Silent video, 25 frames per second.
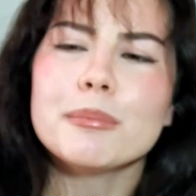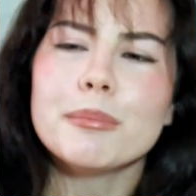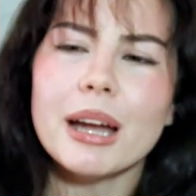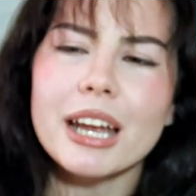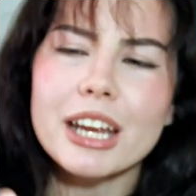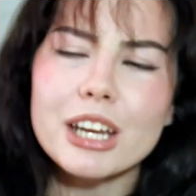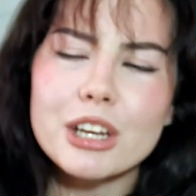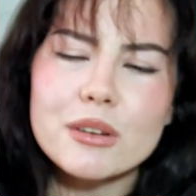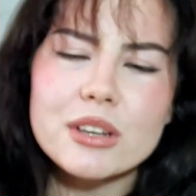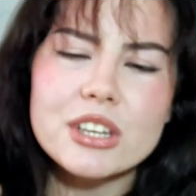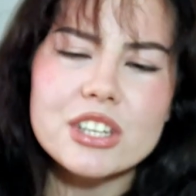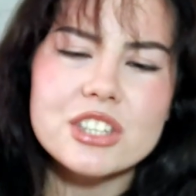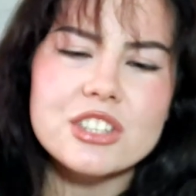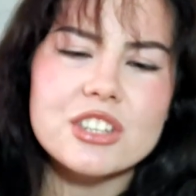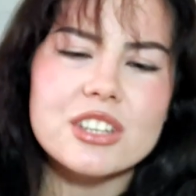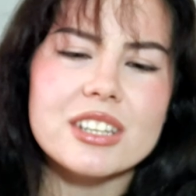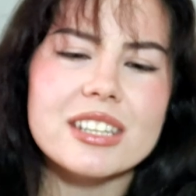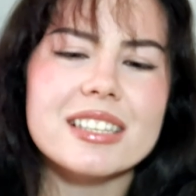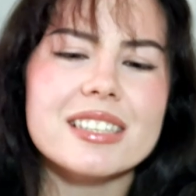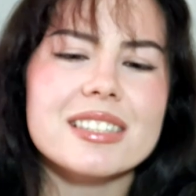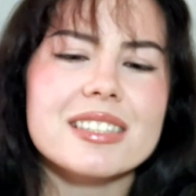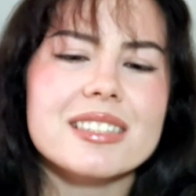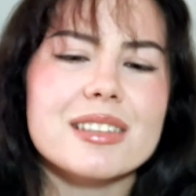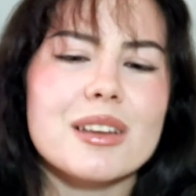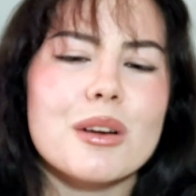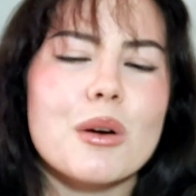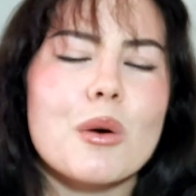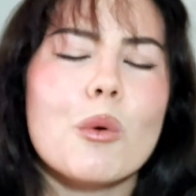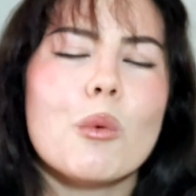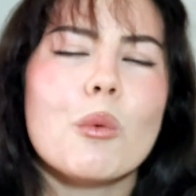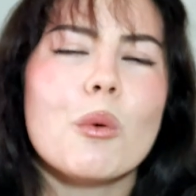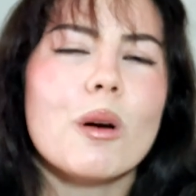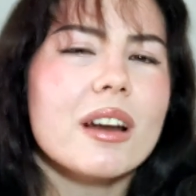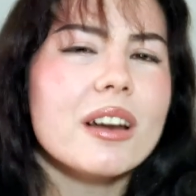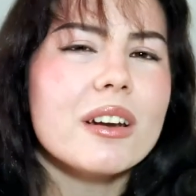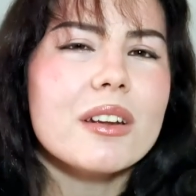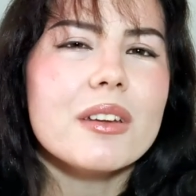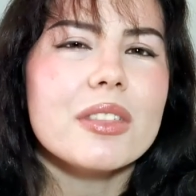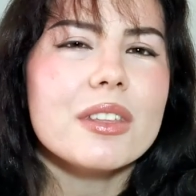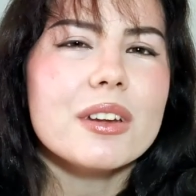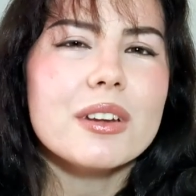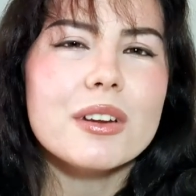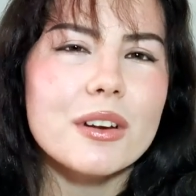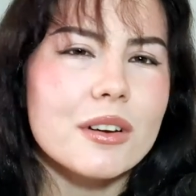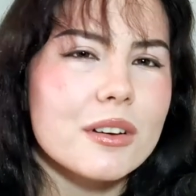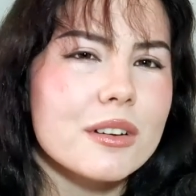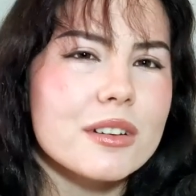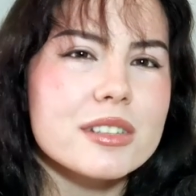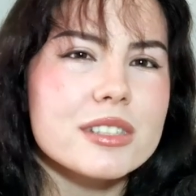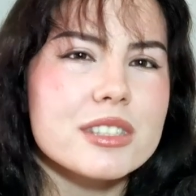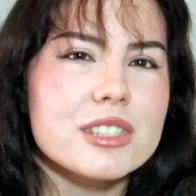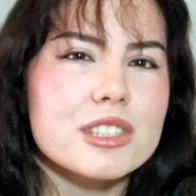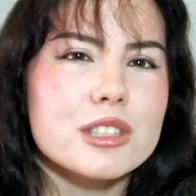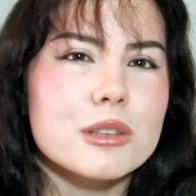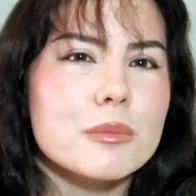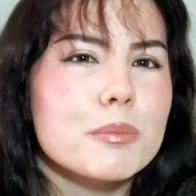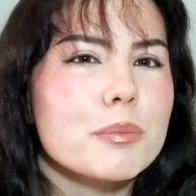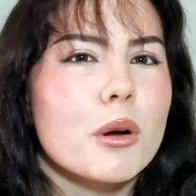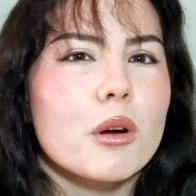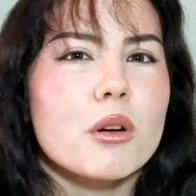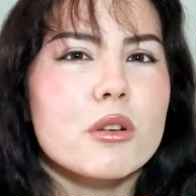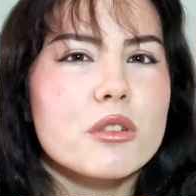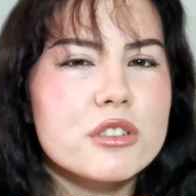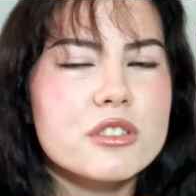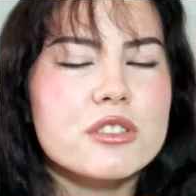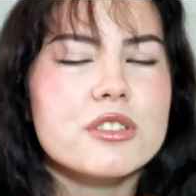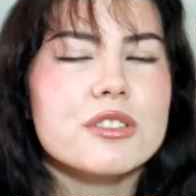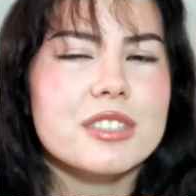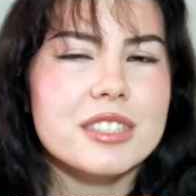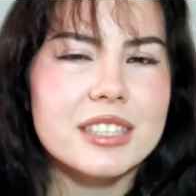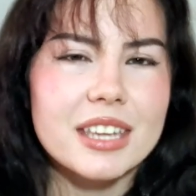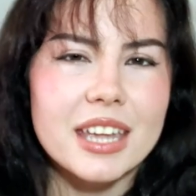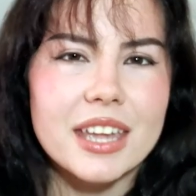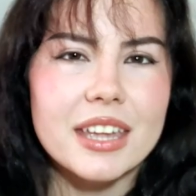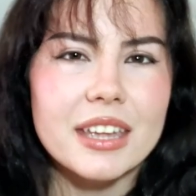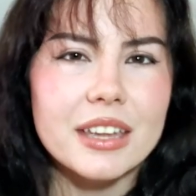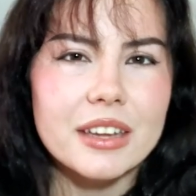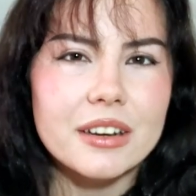my question is, what are the girls supposed to say